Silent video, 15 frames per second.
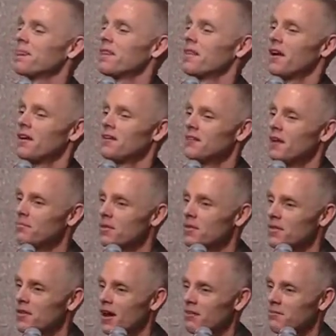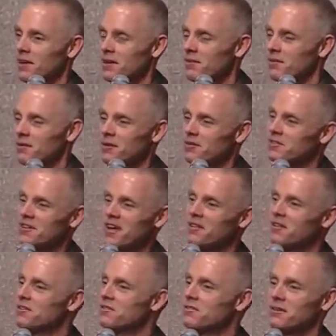Except the thought maybe there's
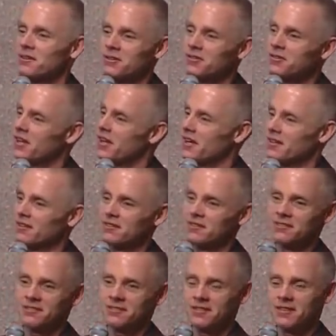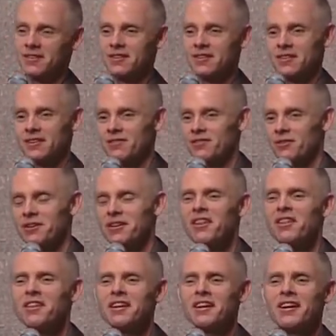nothing to understand. If you were going
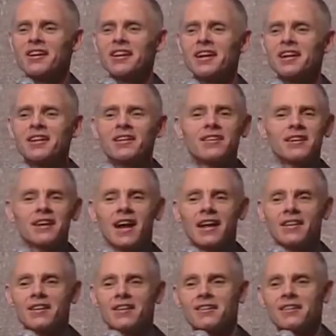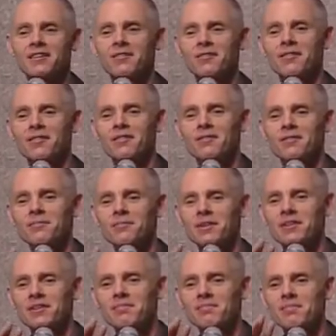to think on anything, I think it would
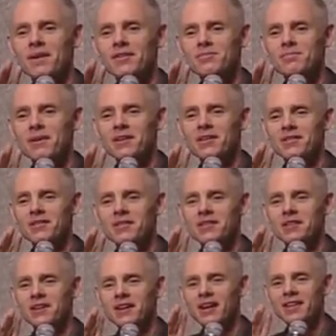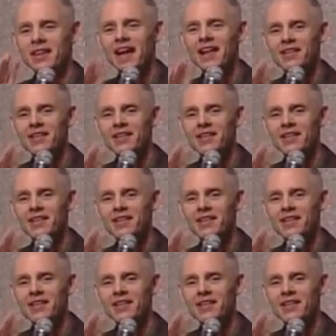be much better to think on that